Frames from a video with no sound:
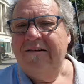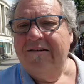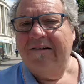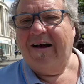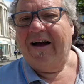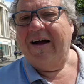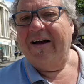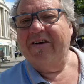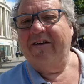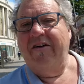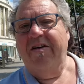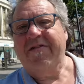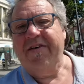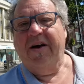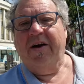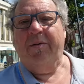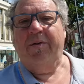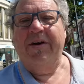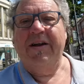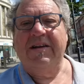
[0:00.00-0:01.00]
Right, I've got everything
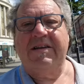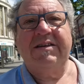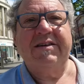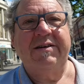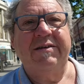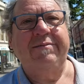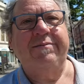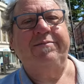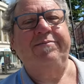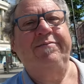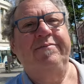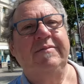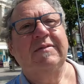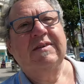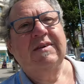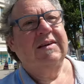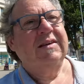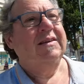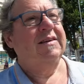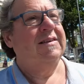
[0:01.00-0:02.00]
I wanted.
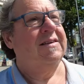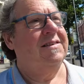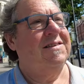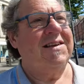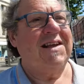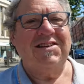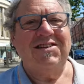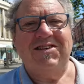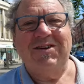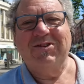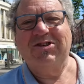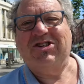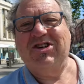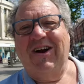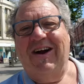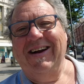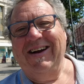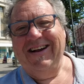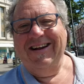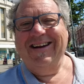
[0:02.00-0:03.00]
Sun's still
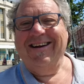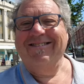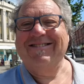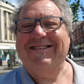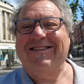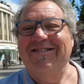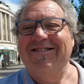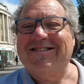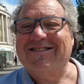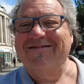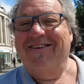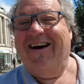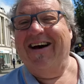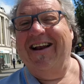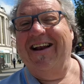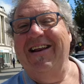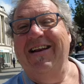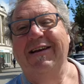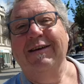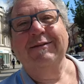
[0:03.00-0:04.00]
shining and I'm still
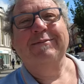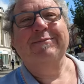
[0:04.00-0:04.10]
smiling.